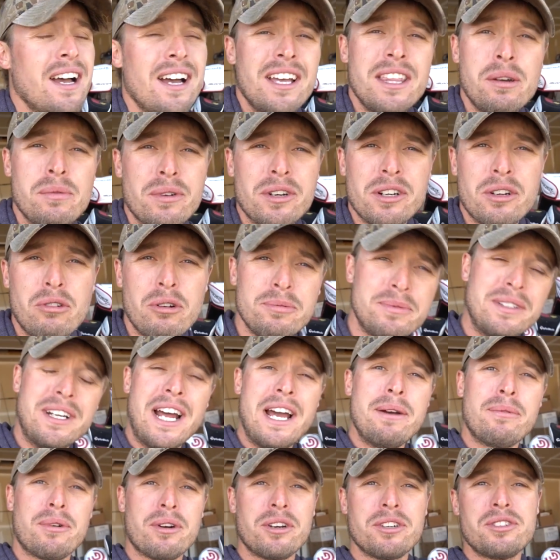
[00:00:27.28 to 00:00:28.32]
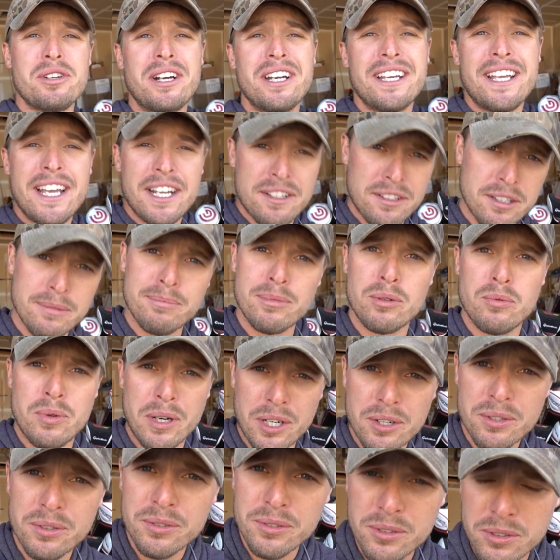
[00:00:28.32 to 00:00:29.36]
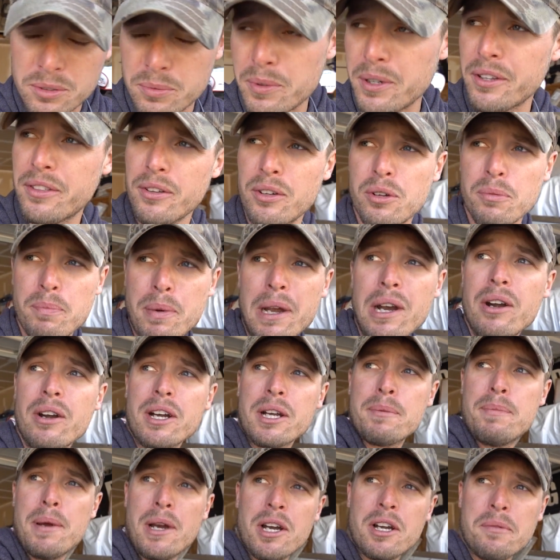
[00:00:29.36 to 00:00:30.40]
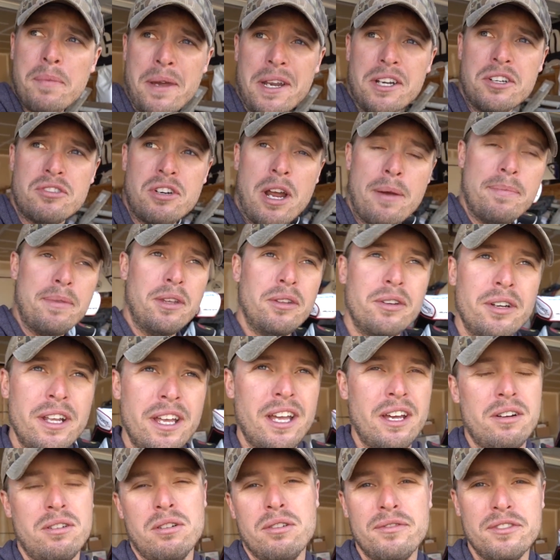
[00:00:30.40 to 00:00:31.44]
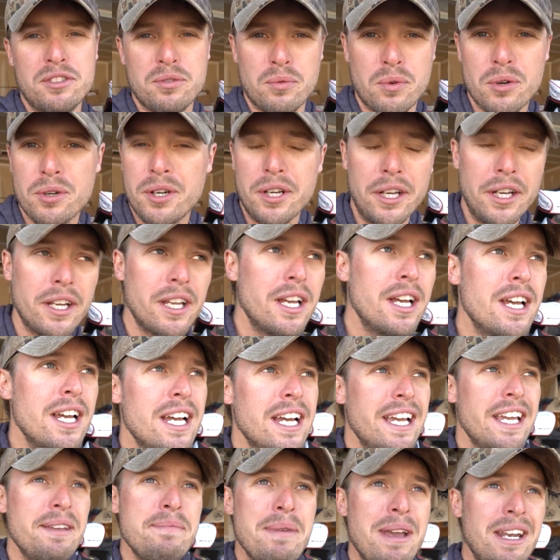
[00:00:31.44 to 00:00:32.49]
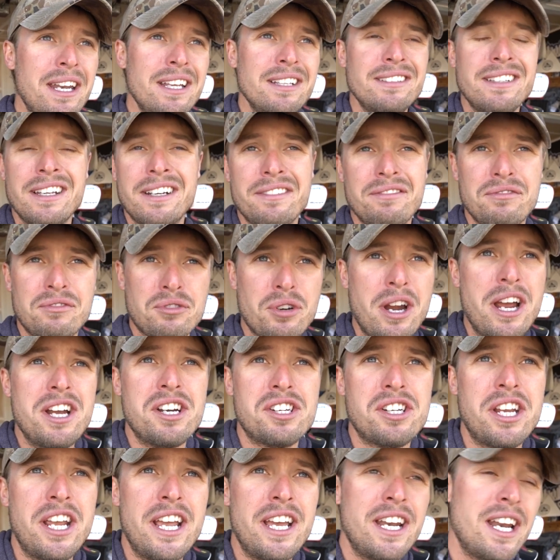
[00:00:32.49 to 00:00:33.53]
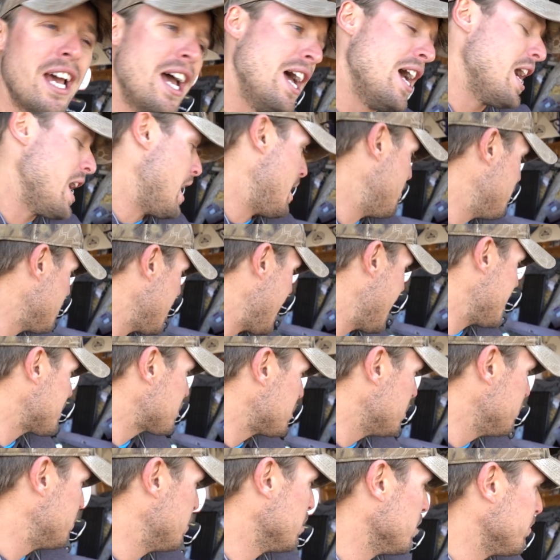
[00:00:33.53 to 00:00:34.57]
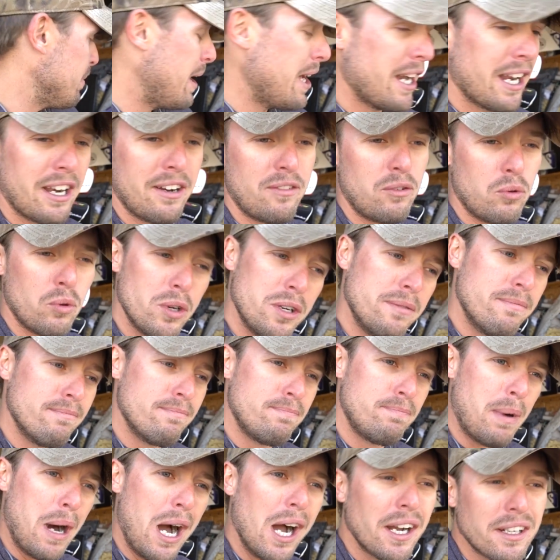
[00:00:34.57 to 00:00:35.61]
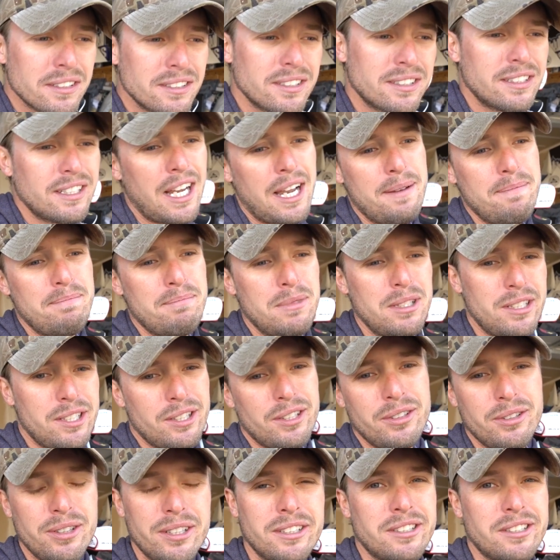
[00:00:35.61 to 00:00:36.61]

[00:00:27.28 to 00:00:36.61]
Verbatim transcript: And then we're gonna go up tonight. And we're gonna try to catch some raccoons with old Perrick. Perrick made a trap the other day. I don't know if it's working. He made his out of a trash can. I want to actually build mine out of a wooden box type material.